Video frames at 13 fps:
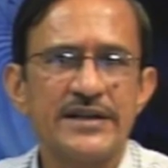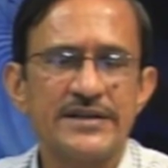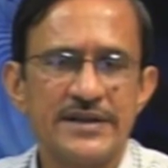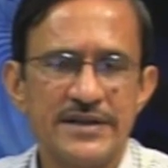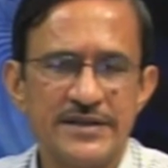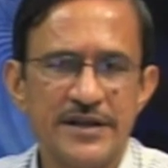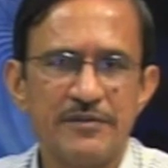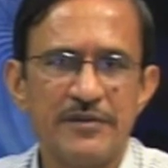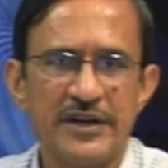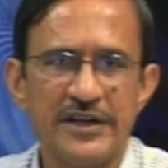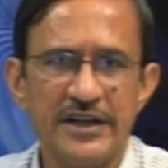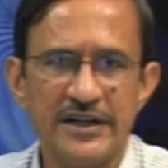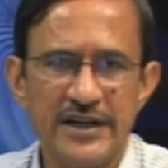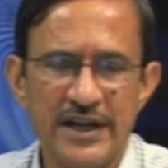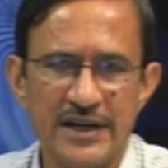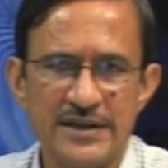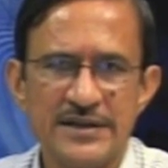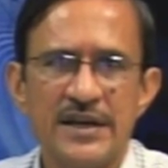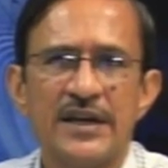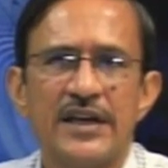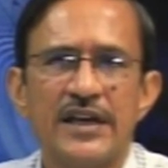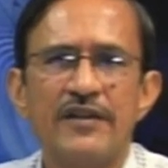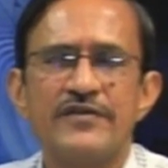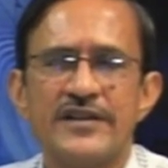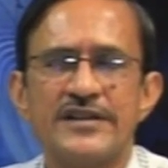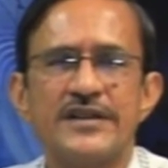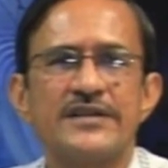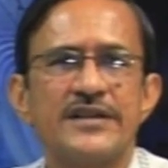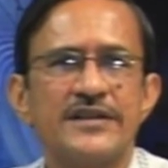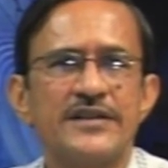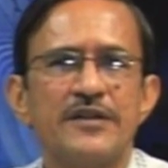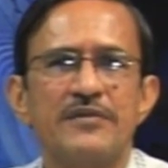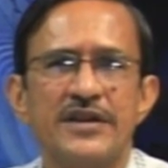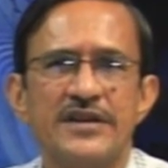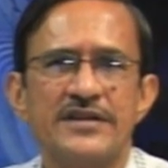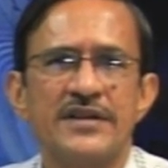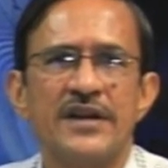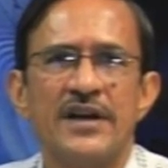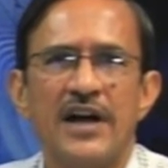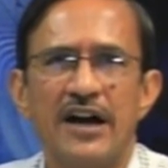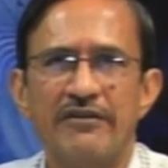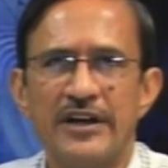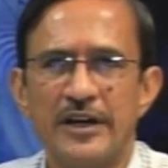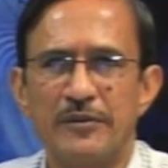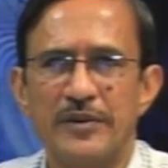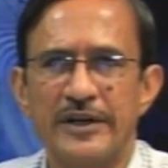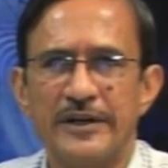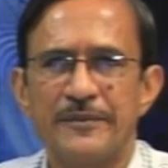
system in details if such a system is available.